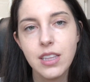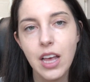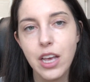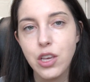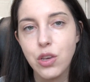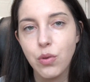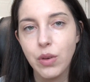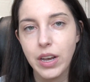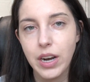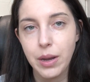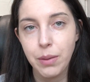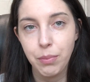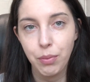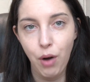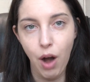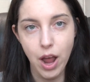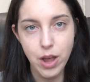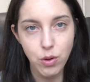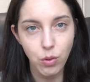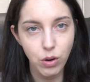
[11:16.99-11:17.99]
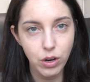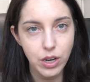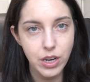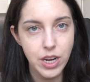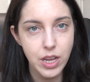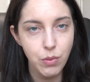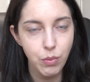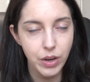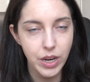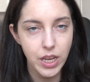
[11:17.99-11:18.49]
that you get a
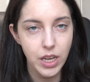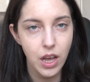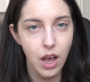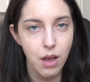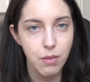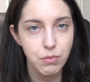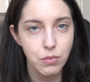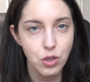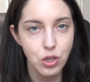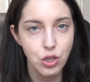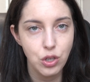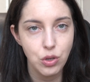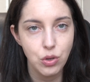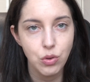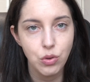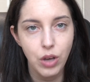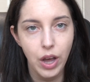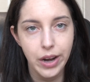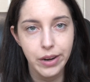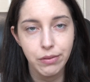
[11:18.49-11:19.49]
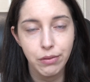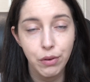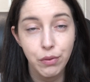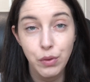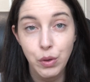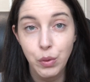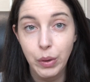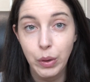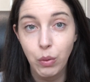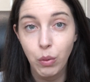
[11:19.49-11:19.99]
priority when it comes to kind of
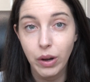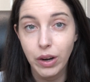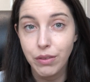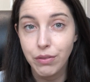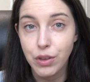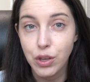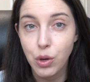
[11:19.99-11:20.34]
reviewing one of